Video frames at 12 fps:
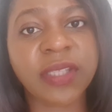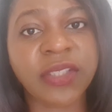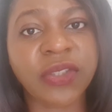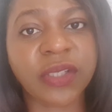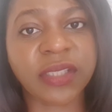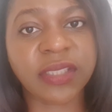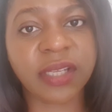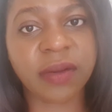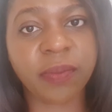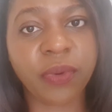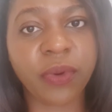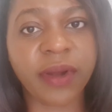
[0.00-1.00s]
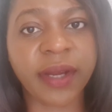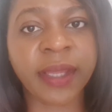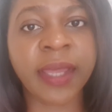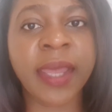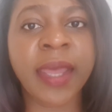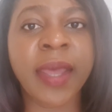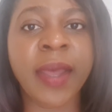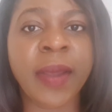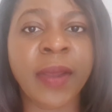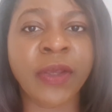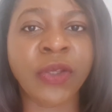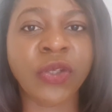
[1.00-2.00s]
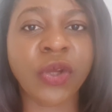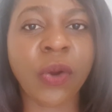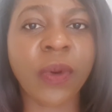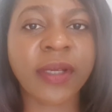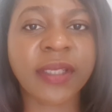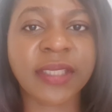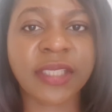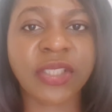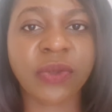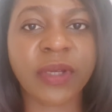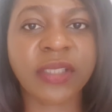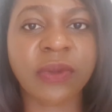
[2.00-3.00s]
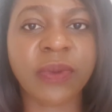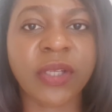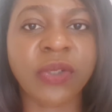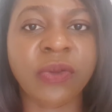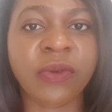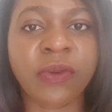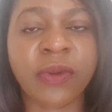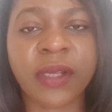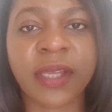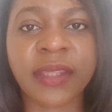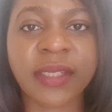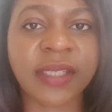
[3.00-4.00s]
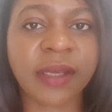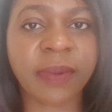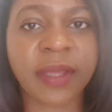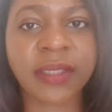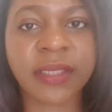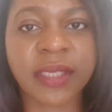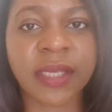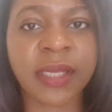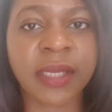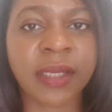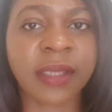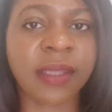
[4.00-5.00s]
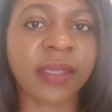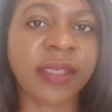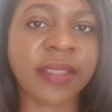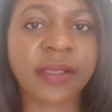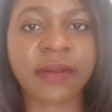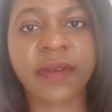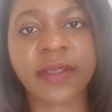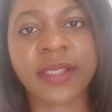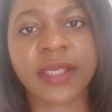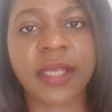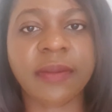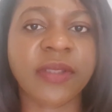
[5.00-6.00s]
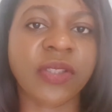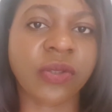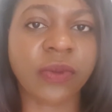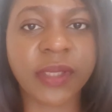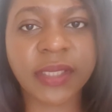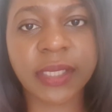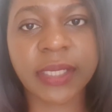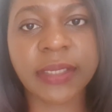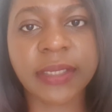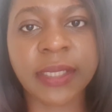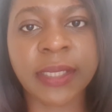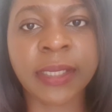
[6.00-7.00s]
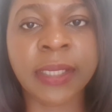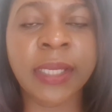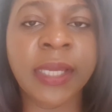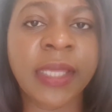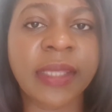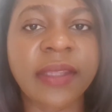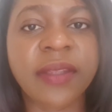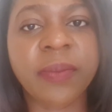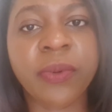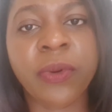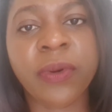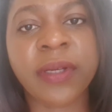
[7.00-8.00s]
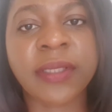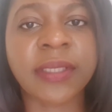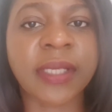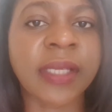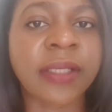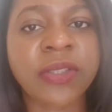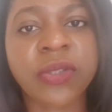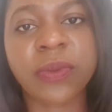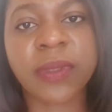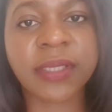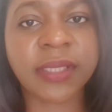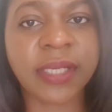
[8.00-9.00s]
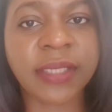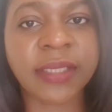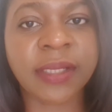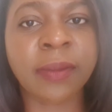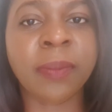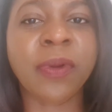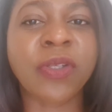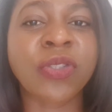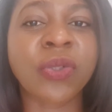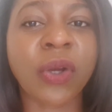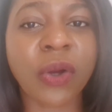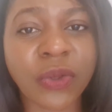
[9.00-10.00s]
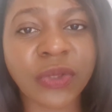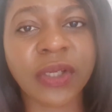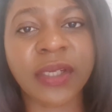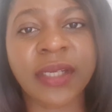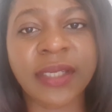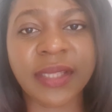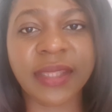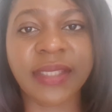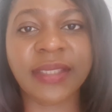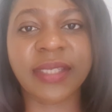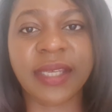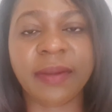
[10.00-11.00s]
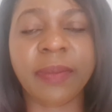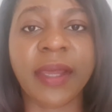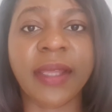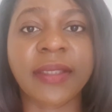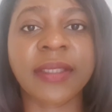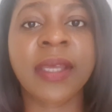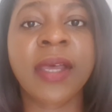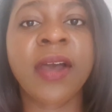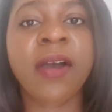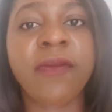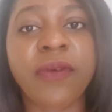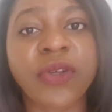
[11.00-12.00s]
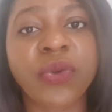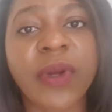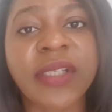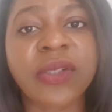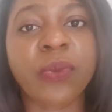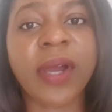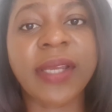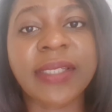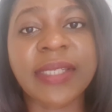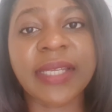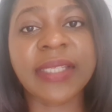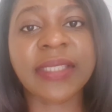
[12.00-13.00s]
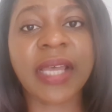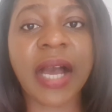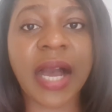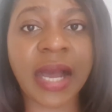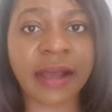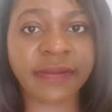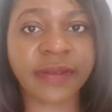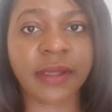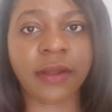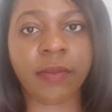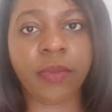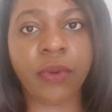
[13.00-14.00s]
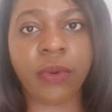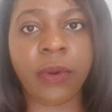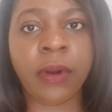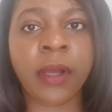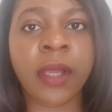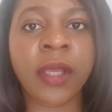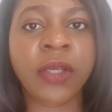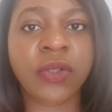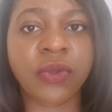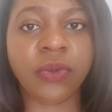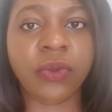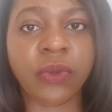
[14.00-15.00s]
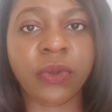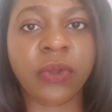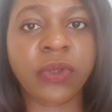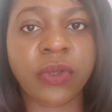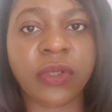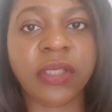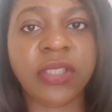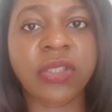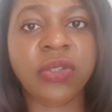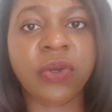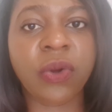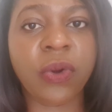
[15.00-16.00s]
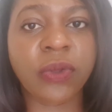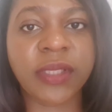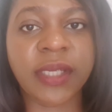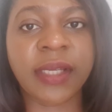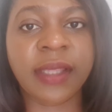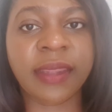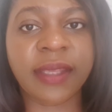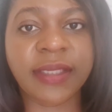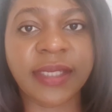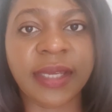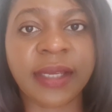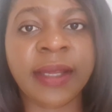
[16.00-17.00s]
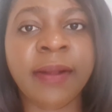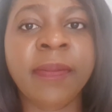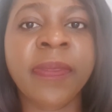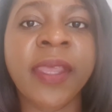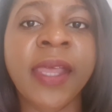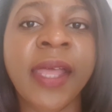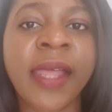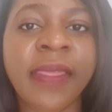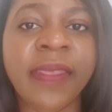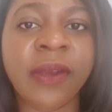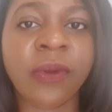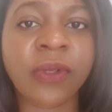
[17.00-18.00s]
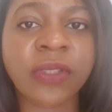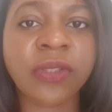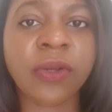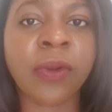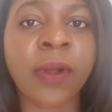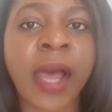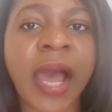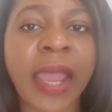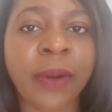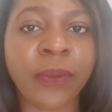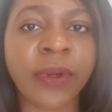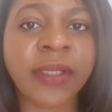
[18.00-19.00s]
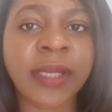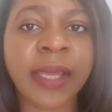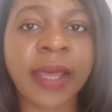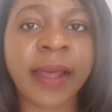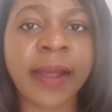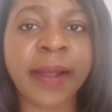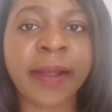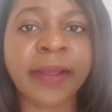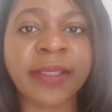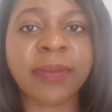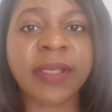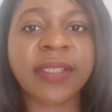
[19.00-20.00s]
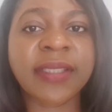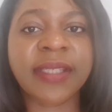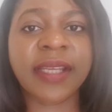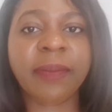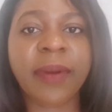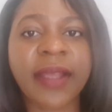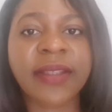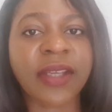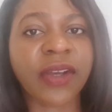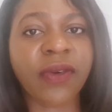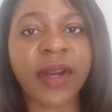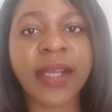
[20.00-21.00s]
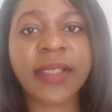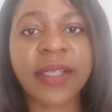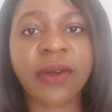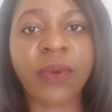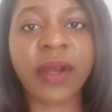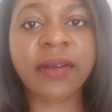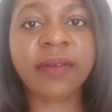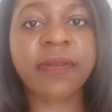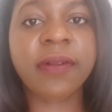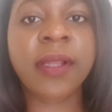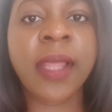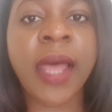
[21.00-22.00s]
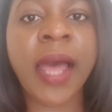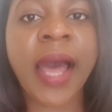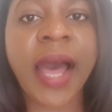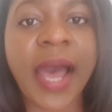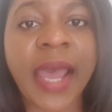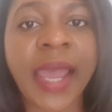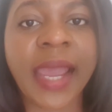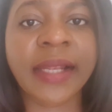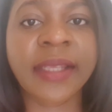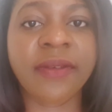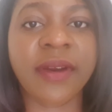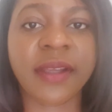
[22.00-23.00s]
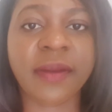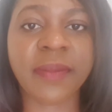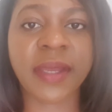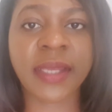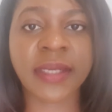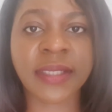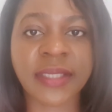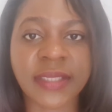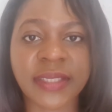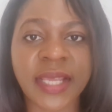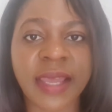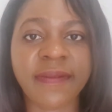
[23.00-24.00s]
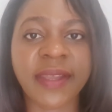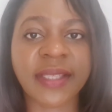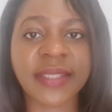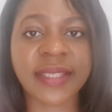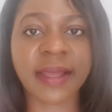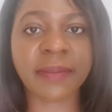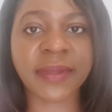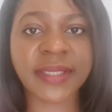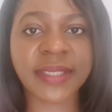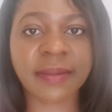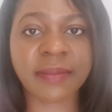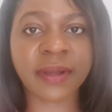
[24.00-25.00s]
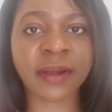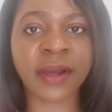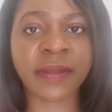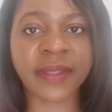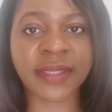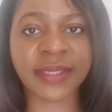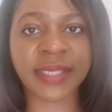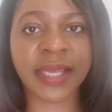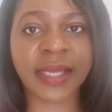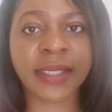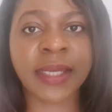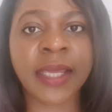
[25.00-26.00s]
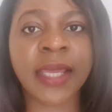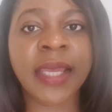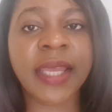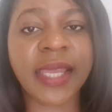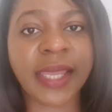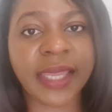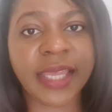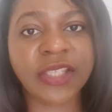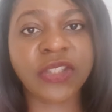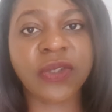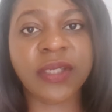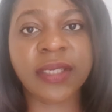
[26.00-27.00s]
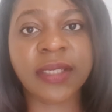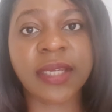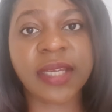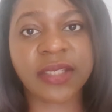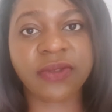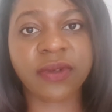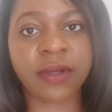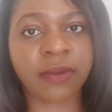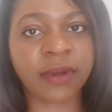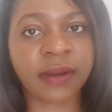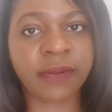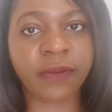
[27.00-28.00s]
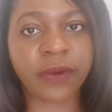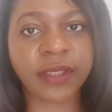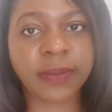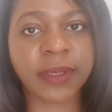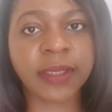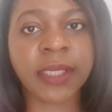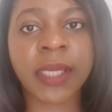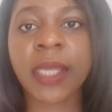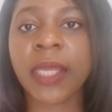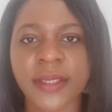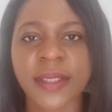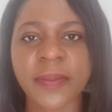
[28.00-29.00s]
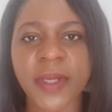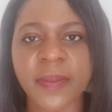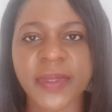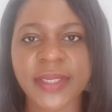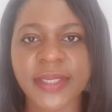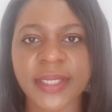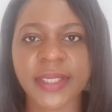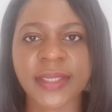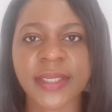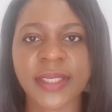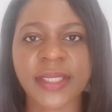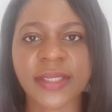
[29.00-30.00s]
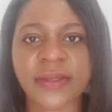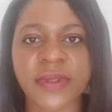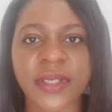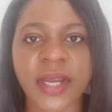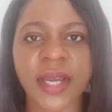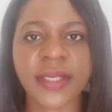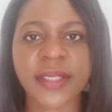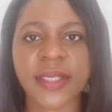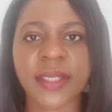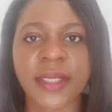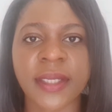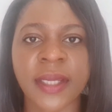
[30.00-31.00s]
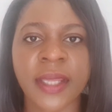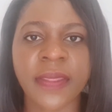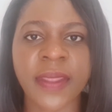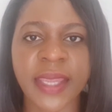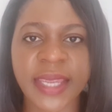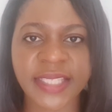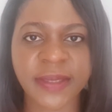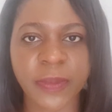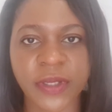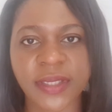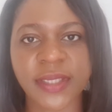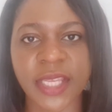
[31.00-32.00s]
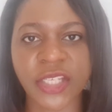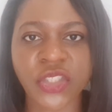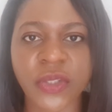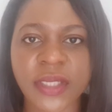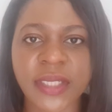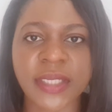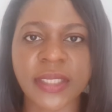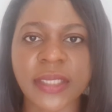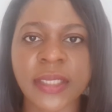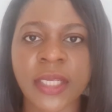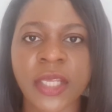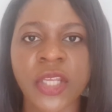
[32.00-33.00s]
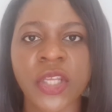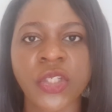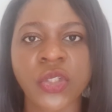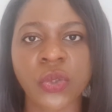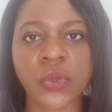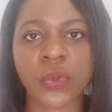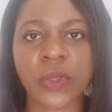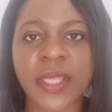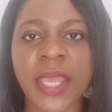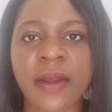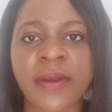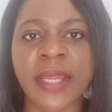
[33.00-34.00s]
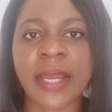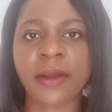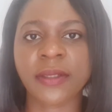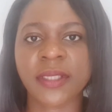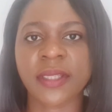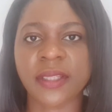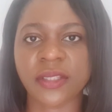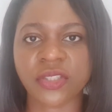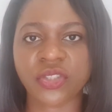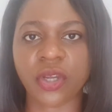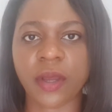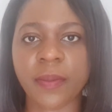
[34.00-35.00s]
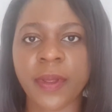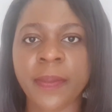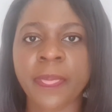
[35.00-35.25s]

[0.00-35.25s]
so that you can start pouring. You don't want a situation where you get the deck pans today, then the steel fixer comes 2 weeks later, then the pour is done 2 weeks later, because you're also going to need these deck pans for 21 days after the pour to continue holding the deck. Then also, I would, as much as deck pans are great and wonderful, I highly recommend just having some timber on the side in case you need extra reinforcement. Tip number 6 is regarding the experts that you need to carry out this job.